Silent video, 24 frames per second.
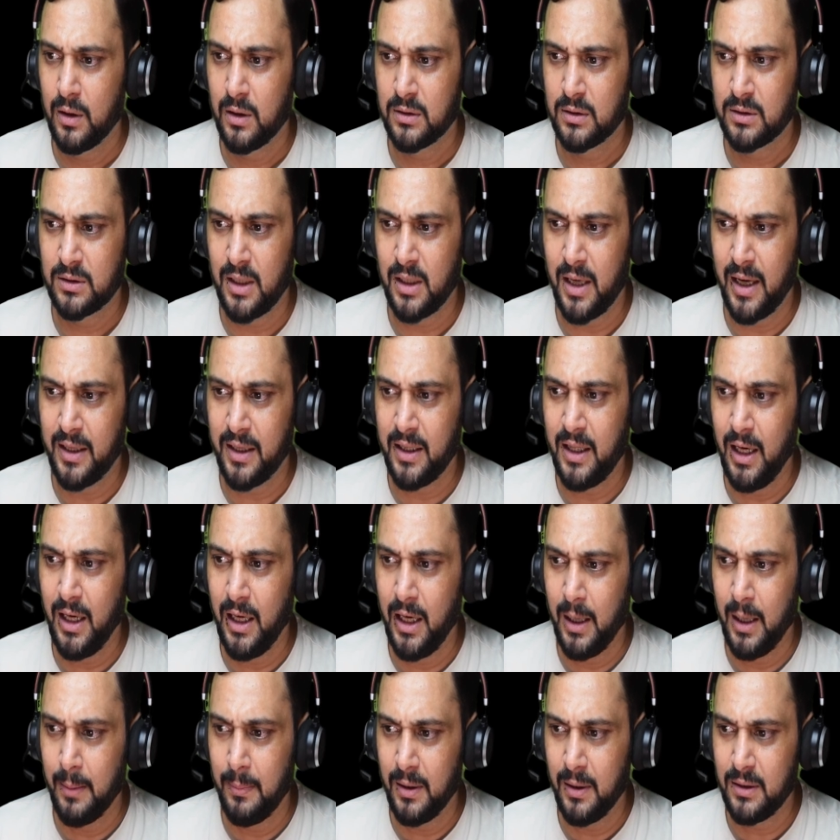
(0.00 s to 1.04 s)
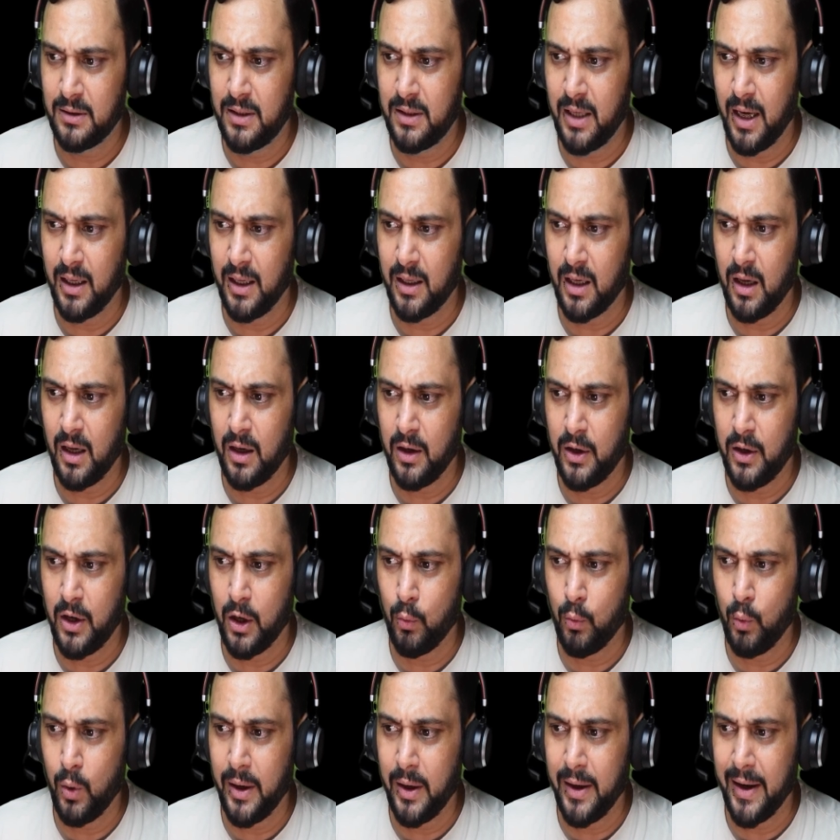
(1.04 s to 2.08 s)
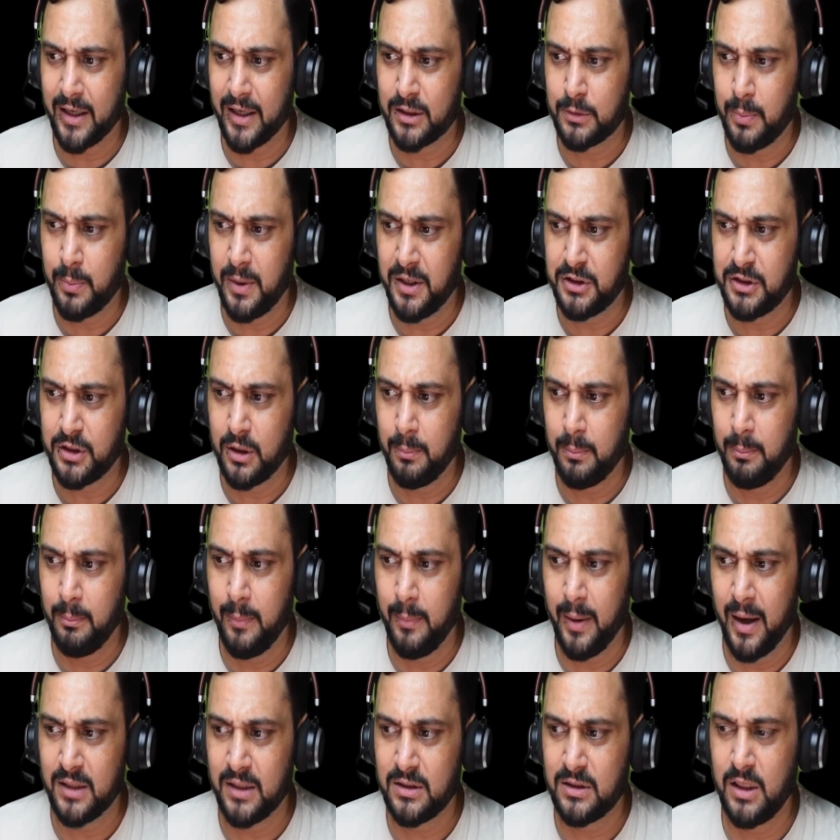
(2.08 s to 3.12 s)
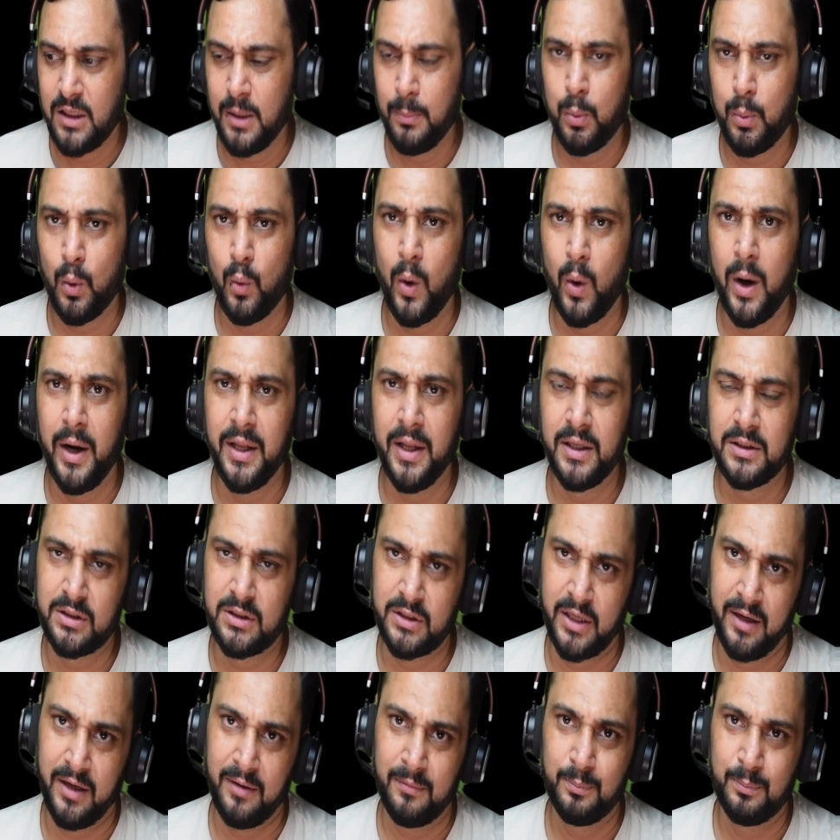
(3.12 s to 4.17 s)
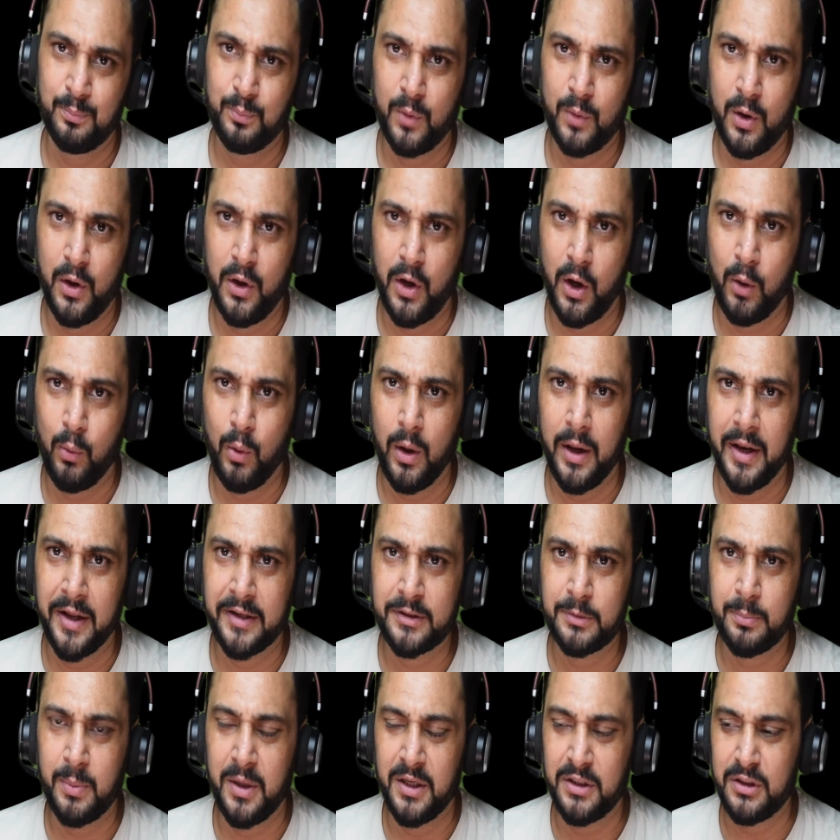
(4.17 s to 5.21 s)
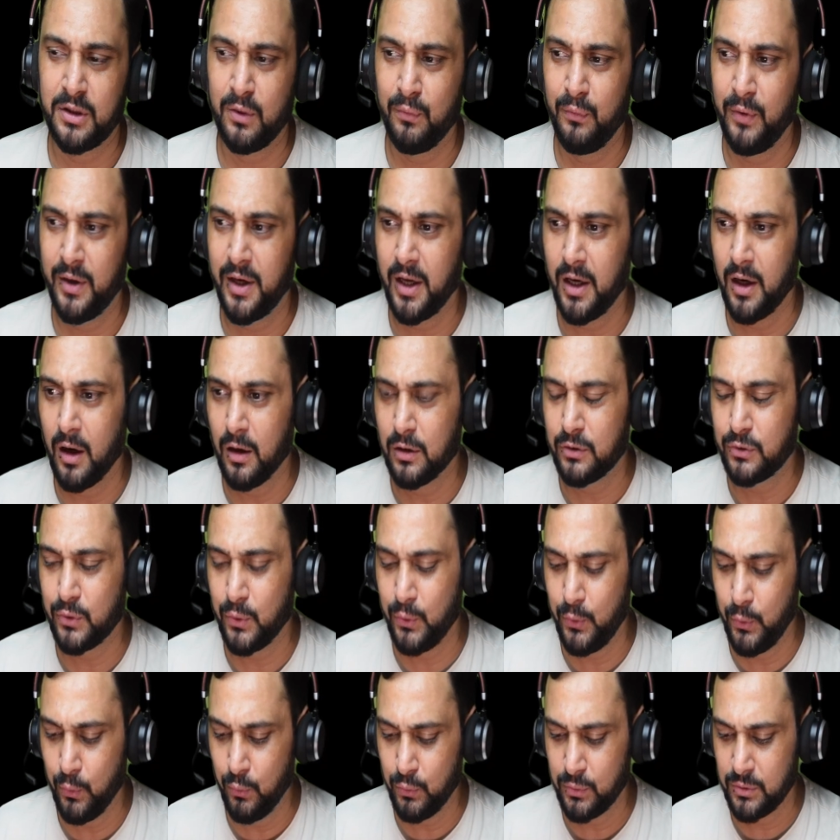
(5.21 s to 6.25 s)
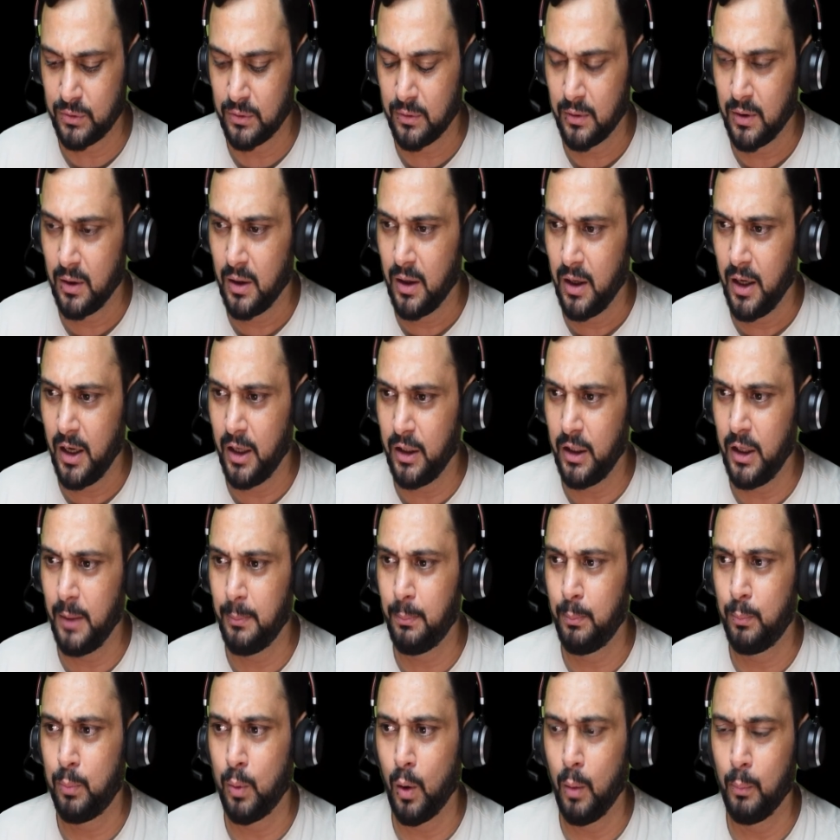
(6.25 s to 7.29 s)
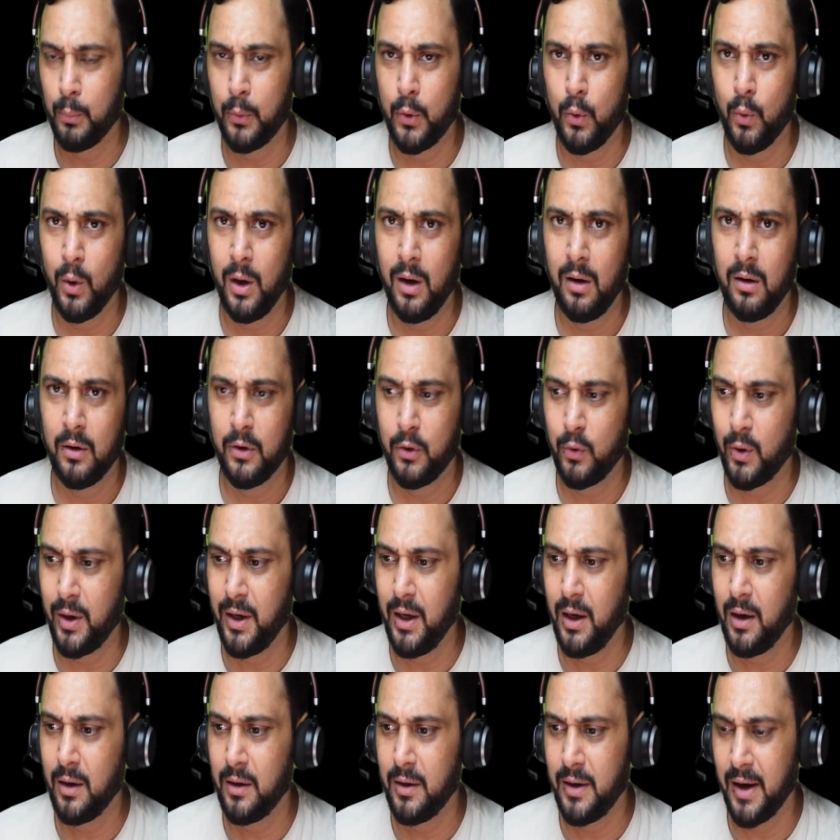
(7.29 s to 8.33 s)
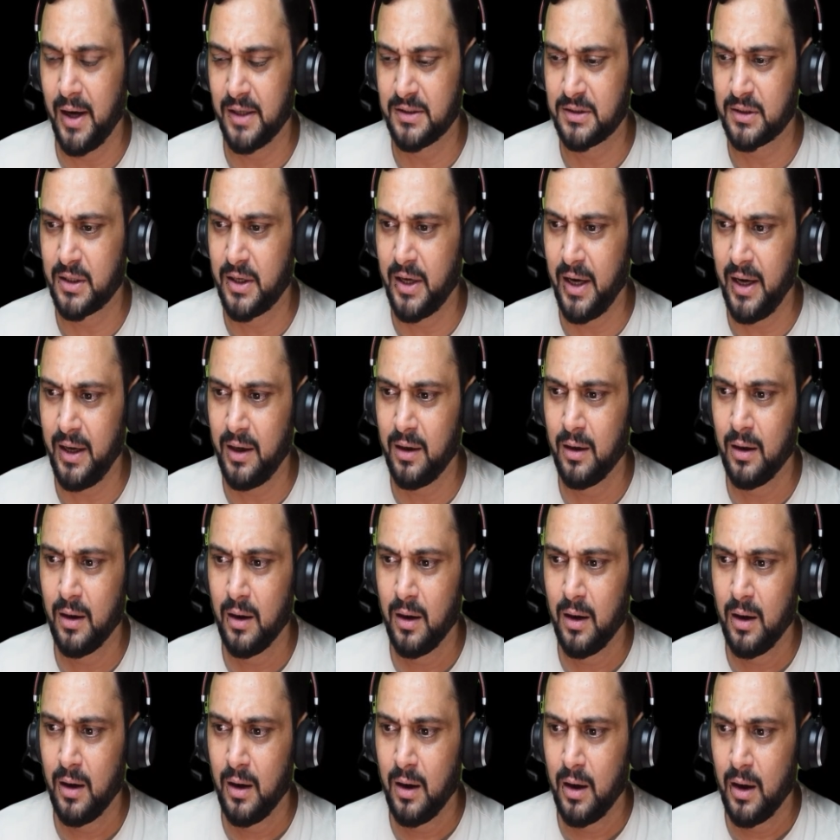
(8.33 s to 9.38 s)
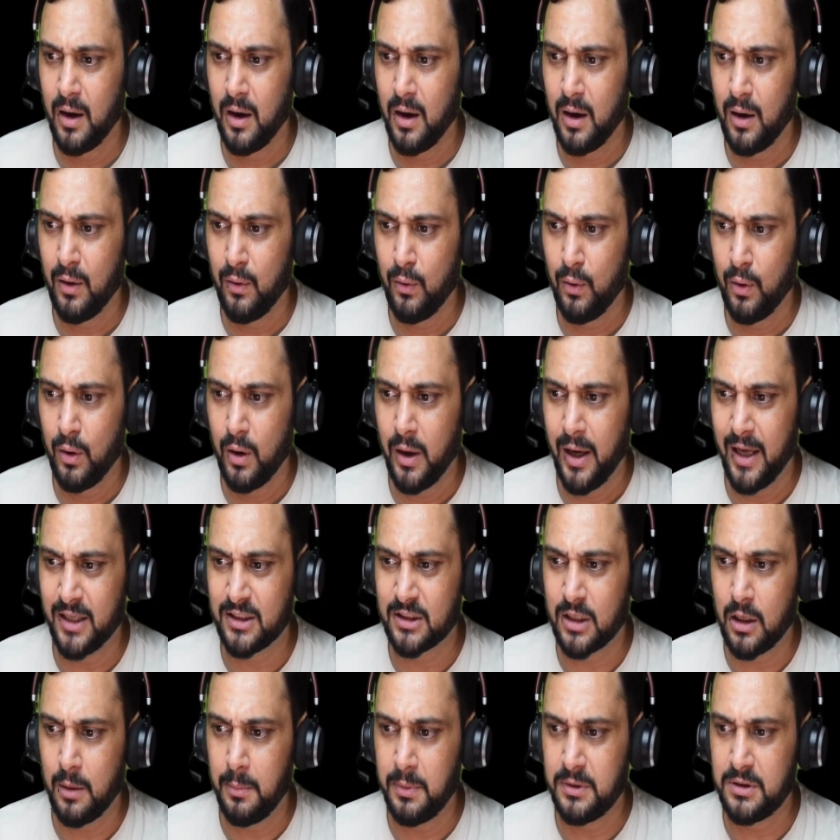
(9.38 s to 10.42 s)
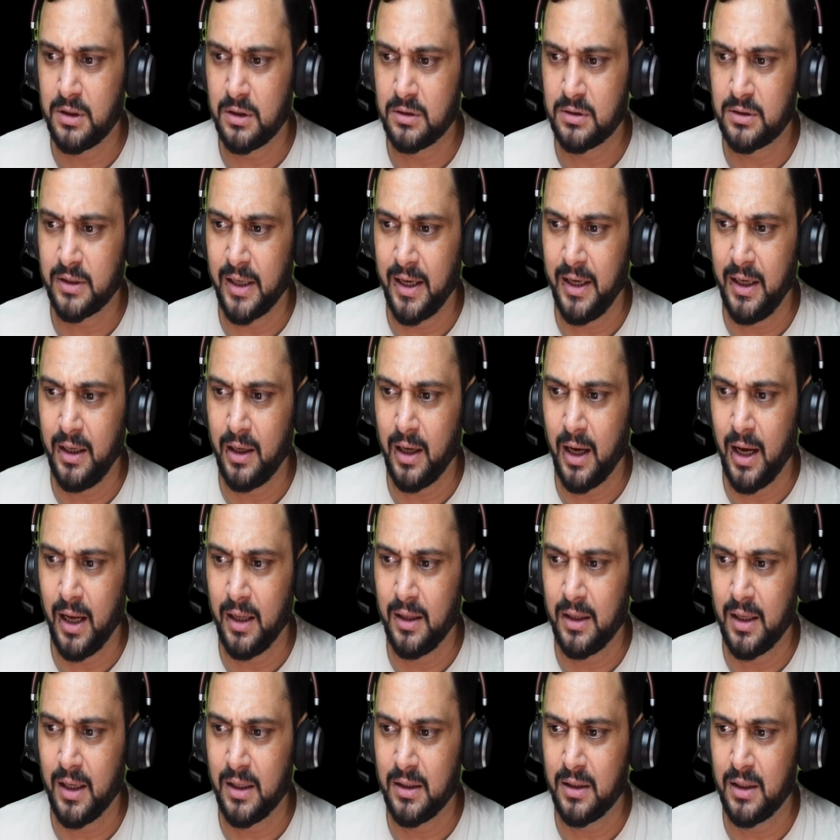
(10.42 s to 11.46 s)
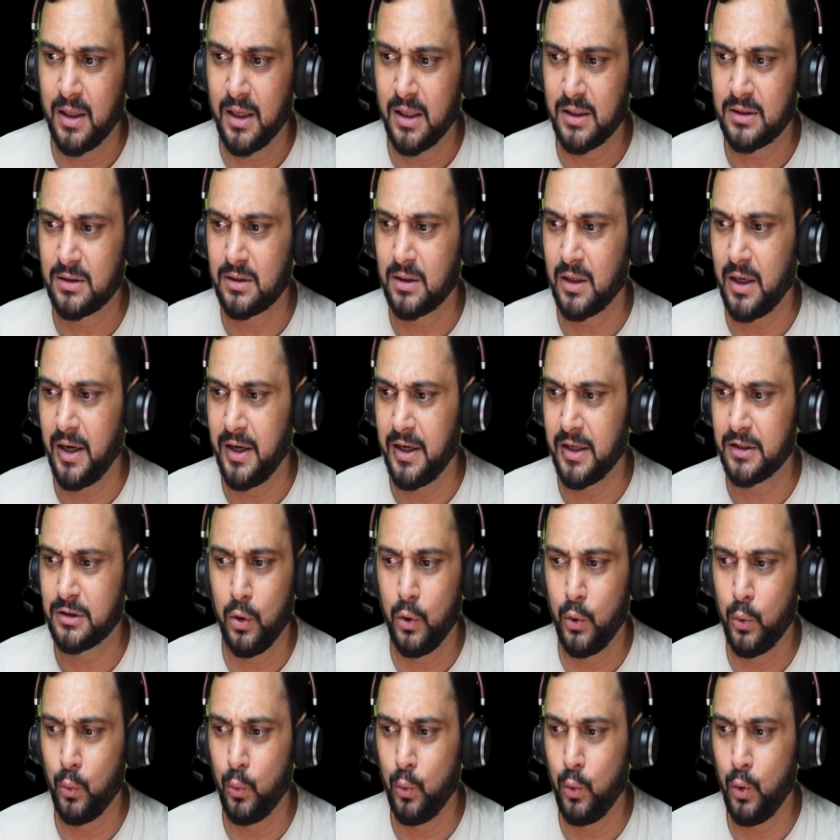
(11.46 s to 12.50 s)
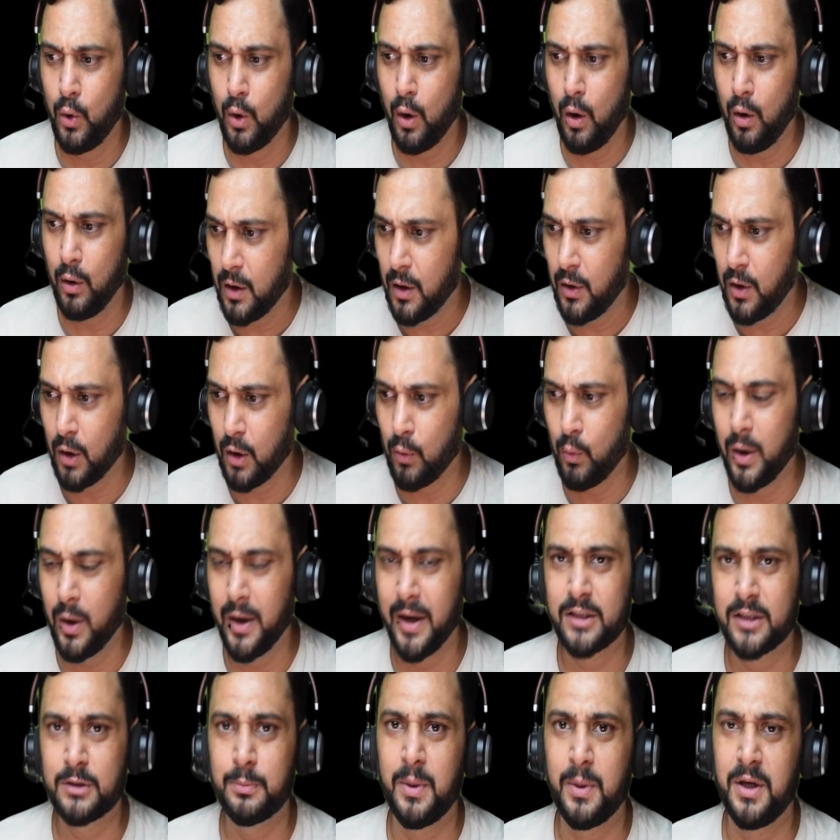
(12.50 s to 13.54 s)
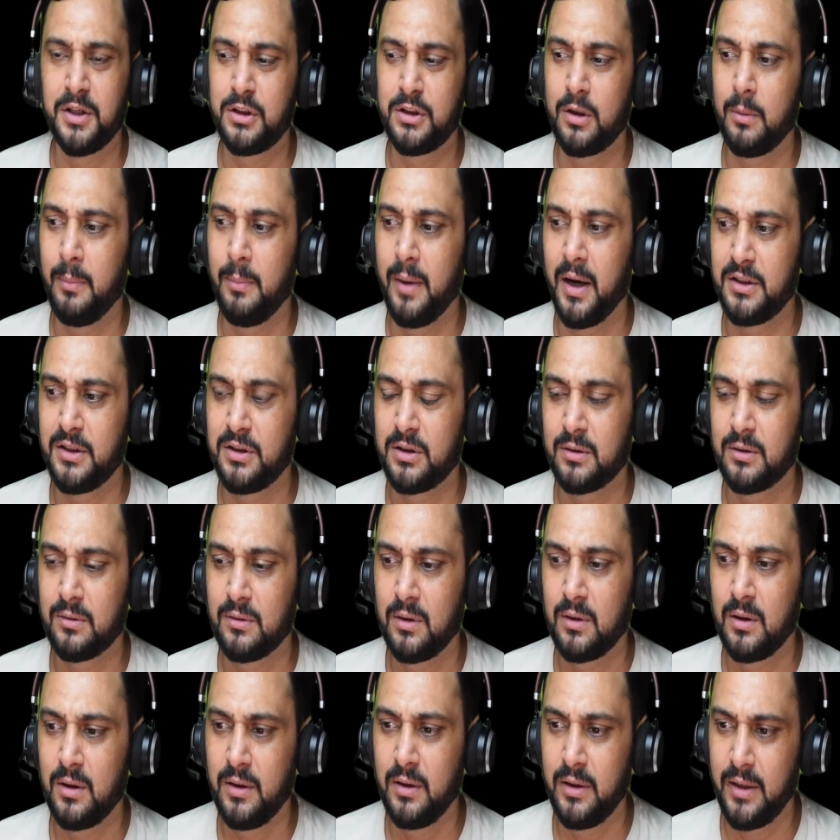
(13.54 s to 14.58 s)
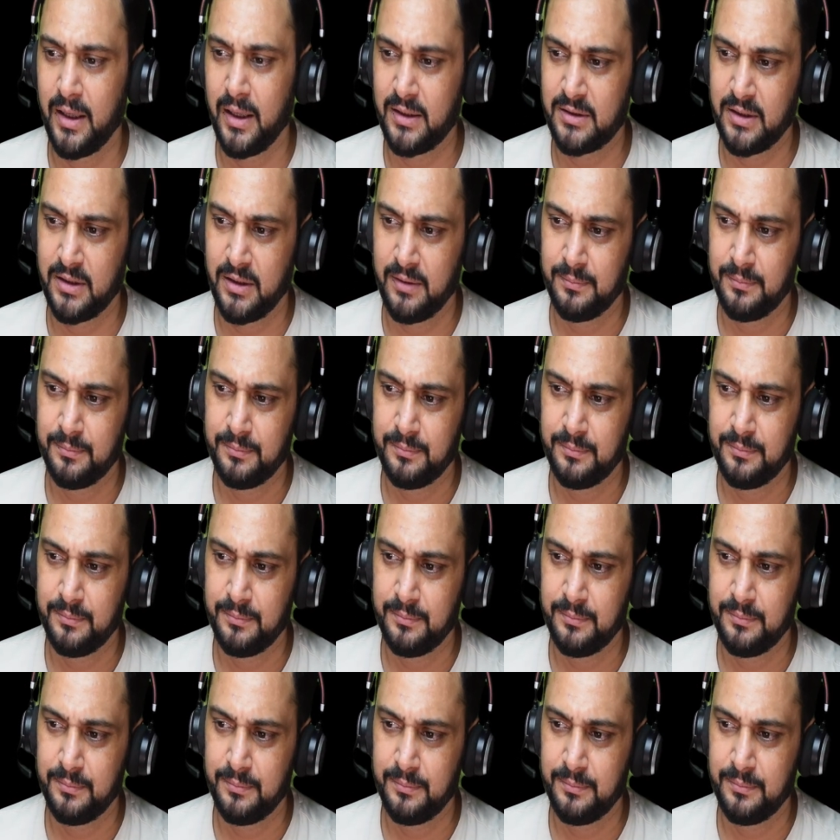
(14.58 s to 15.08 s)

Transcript: Select the label that are regular expression match the providing string. Regular expression we can also use in the PromQL query. That's great. Exclamation sign and then this, it is do not regular expression match. That's it.